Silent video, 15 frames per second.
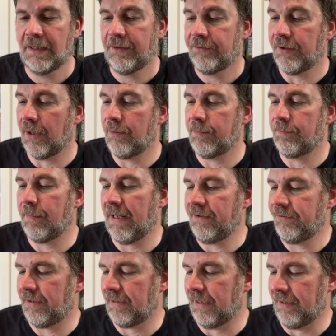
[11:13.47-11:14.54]
So,
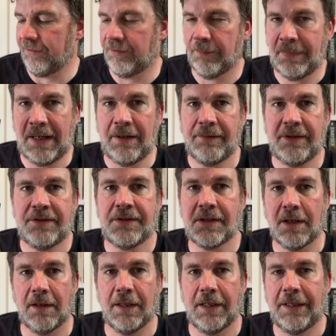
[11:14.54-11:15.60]
basically, it's about this
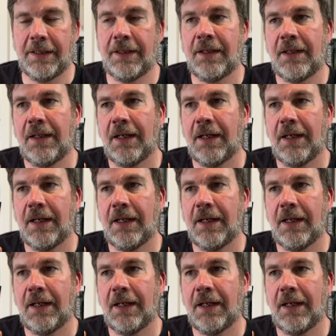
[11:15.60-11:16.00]
guy,